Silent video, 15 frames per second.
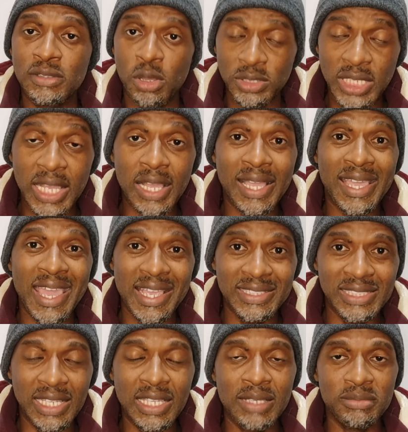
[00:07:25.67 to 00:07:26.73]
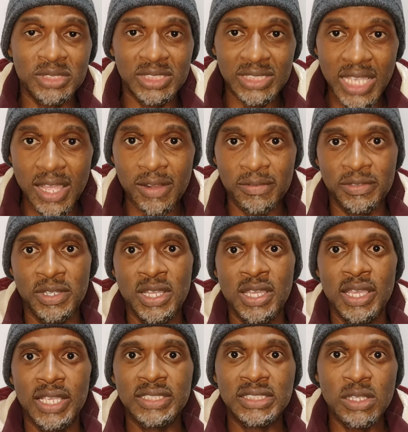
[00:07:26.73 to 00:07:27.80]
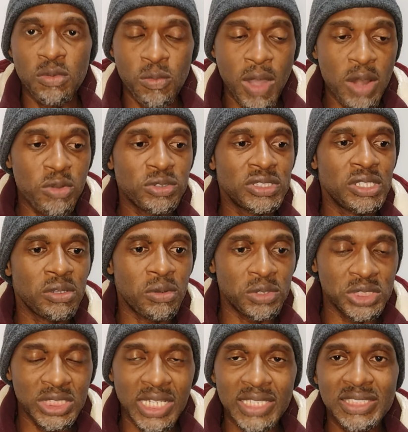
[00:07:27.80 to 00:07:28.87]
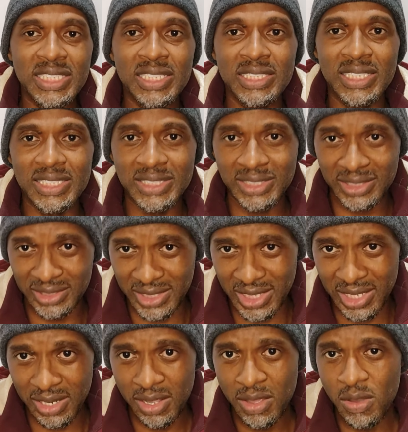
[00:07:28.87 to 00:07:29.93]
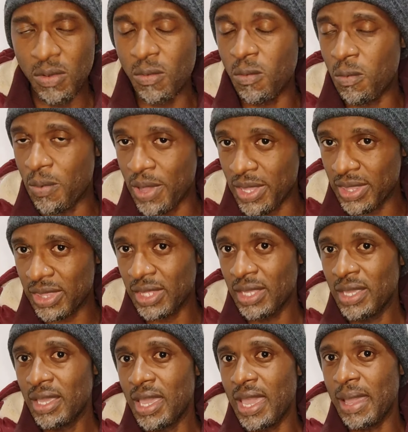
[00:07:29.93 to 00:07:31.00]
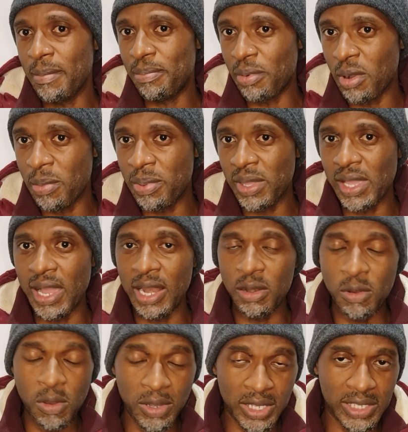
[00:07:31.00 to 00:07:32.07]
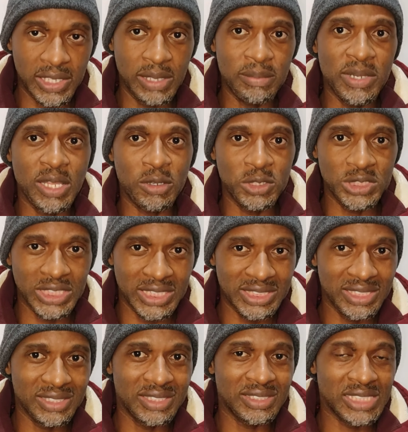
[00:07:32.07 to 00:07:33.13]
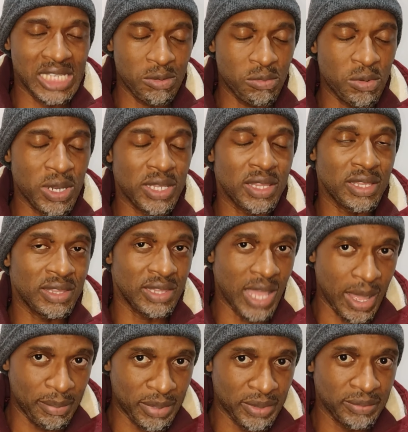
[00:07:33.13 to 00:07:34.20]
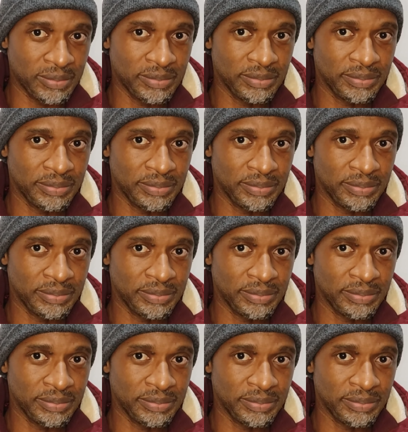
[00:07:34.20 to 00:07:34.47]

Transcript: dr kaizer himself is the one who's negotiating this deal with uh, Bobby along him negotiating this deal with Nabi.